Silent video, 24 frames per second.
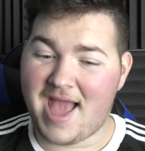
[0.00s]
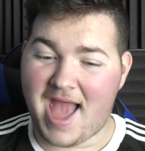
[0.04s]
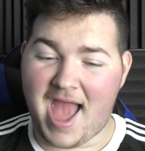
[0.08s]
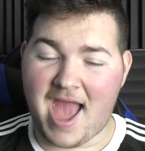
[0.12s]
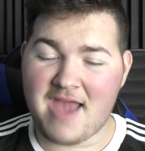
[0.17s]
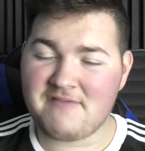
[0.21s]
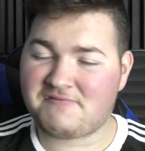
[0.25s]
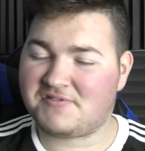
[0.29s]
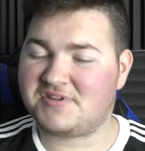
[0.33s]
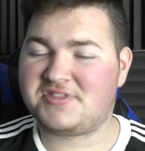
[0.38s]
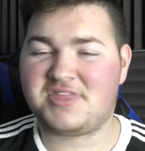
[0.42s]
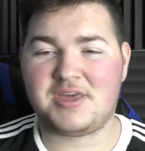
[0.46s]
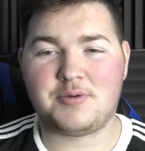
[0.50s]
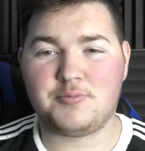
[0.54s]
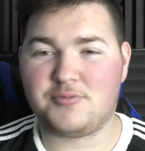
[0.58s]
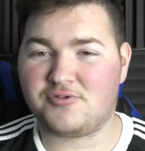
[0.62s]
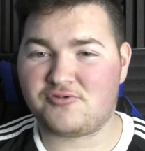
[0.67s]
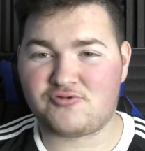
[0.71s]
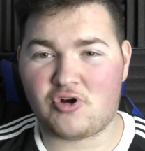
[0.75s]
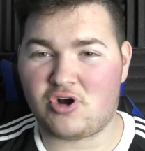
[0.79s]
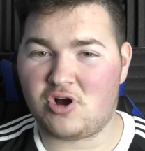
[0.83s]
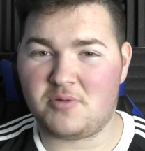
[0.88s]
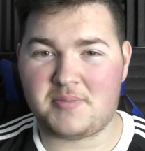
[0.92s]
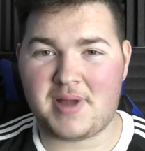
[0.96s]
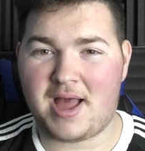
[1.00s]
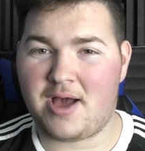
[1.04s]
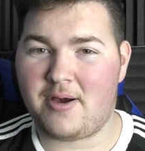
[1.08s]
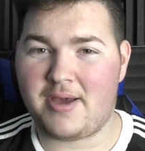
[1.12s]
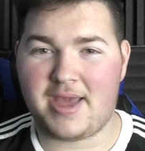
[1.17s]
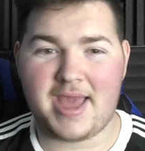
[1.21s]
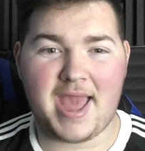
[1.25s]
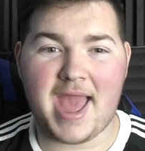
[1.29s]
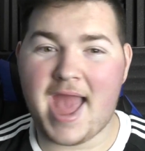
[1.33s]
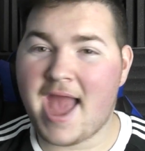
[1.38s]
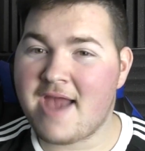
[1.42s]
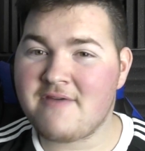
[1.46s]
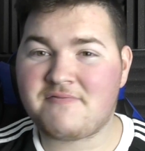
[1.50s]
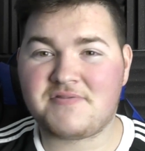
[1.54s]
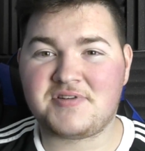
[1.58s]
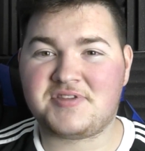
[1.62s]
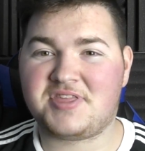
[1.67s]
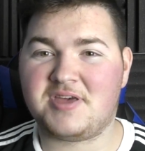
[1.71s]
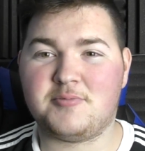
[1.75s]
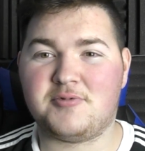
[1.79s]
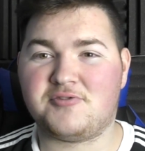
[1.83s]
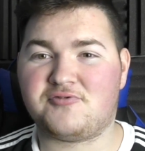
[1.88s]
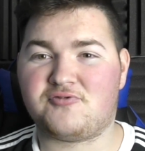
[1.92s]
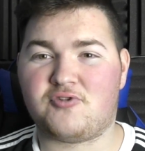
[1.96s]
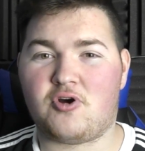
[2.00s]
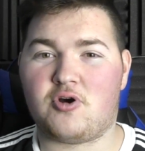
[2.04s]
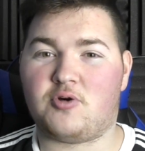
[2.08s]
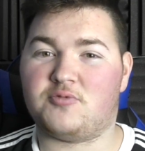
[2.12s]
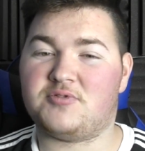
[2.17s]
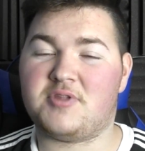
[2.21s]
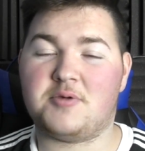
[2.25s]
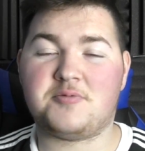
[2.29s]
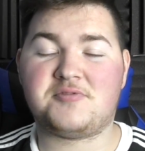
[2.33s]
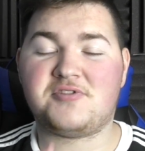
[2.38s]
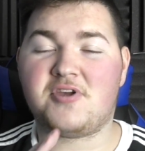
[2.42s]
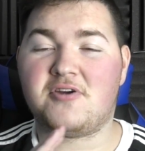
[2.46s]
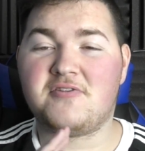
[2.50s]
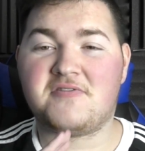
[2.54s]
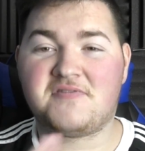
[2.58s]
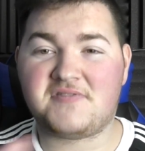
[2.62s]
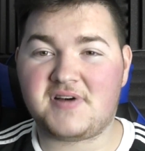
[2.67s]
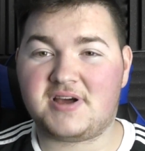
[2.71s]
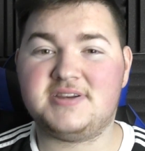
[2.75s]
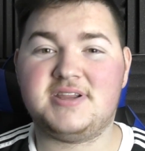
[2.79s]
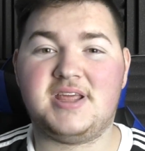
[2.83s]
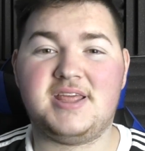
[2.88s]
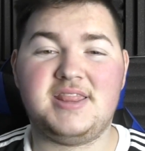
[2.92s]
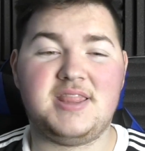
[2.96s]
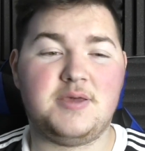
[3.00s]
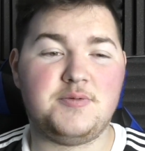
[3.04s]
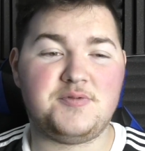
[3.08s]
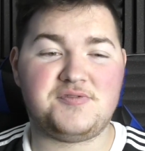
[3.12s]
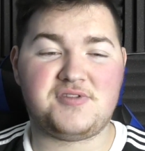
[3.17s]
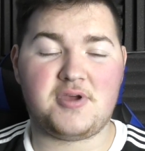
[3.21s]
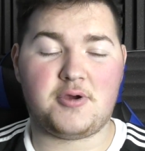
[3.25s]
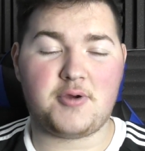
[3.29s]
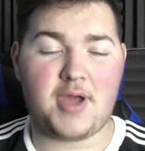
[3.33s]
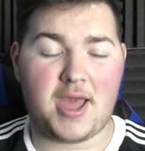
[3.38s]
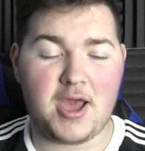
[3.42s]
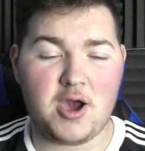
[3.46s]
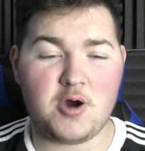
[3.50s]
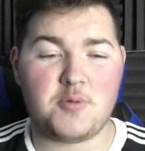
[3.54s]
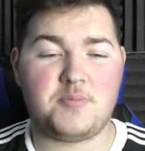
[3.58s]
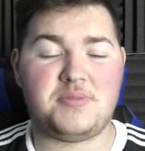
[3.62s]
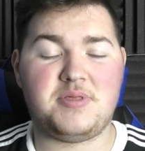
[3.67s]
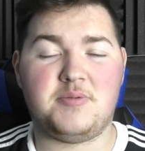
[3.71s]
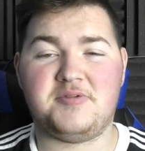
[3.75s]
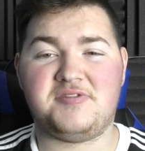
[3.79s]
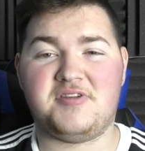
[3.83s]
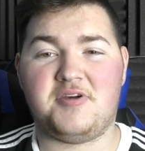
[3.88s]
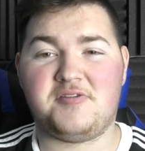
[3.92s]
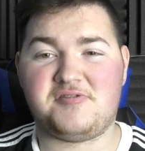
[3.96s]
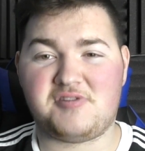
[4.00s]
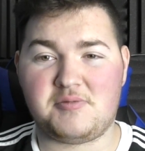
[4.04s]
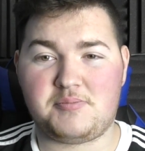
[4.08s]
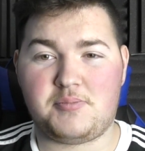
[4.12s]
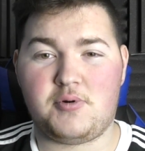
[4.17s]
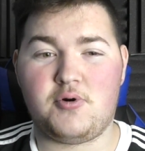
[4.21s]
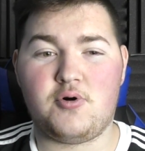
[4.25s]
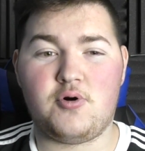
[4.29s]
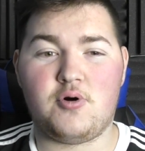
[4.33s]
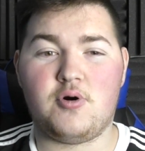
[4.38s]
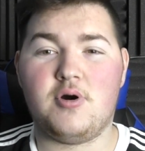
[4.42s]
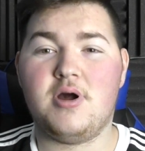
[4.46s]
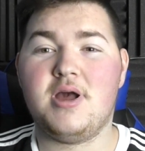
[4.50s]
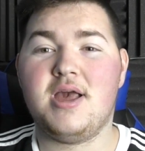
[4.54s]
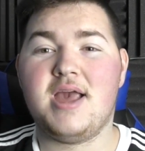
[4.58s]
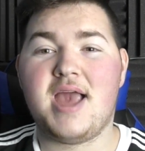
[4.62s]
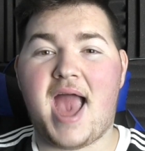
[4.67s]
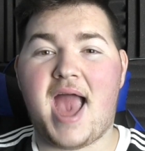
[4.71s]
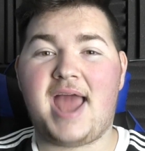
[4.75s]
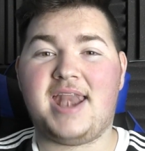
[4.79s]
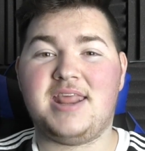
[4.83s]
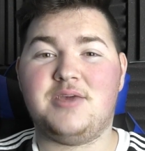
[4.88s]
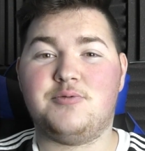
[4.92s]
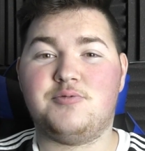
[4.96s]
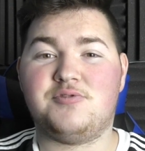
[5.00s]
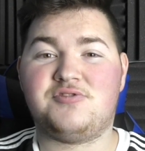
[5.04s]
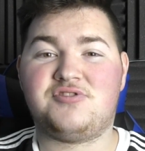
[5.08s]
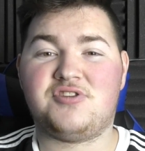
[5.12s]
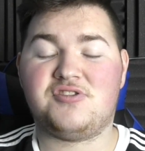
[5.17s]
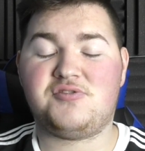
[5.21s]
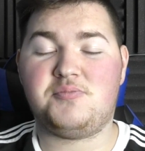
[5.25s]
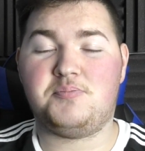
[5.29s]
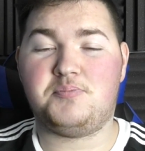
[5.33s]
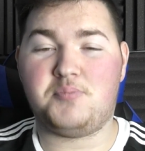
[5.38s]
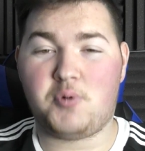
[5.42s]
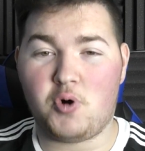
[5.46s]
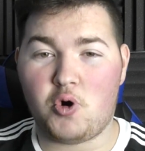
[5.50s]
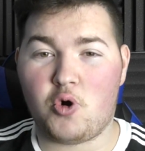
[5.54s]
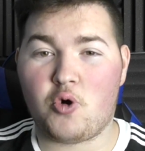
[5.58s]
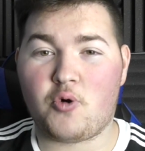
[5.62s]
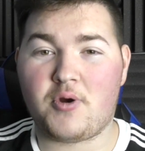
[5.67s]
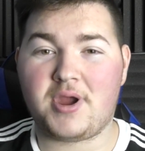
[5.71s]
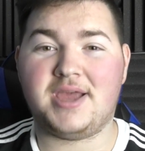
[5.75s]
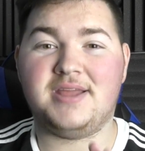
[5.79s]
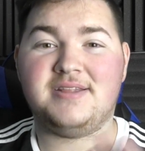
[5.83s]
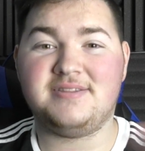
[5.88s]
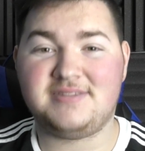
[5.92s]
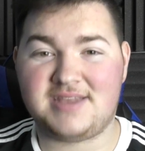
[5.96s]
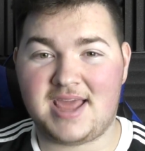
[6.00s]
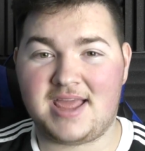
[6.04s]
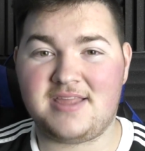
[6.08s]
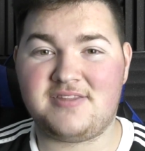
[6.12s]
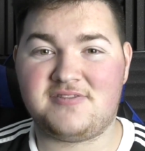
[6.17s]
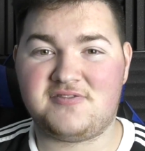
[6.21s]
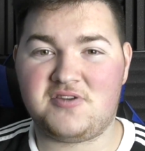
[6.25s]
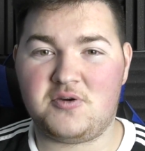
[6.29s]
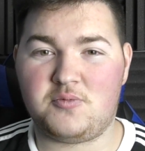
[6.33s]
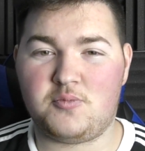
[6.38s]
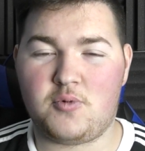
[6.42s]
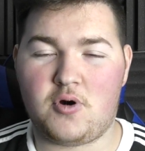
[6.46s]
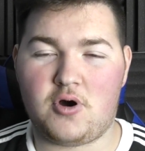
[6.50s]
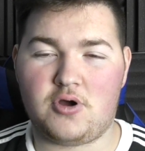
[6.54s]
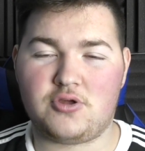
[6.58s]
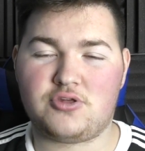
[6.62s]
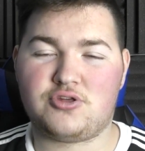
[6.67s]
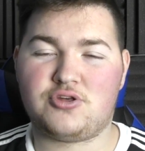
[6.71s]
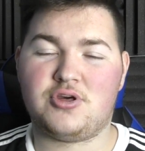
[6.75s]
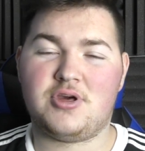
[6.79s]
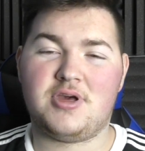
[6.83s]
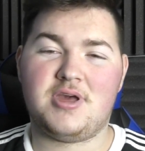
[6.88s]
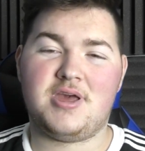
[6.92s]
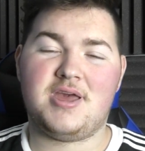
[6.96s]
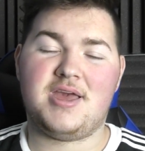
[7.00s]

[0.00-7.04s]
Everything was wrong about it. Everything was wrong. There was no funding, there was no help, there was no support, and it was just boring and dead to watch.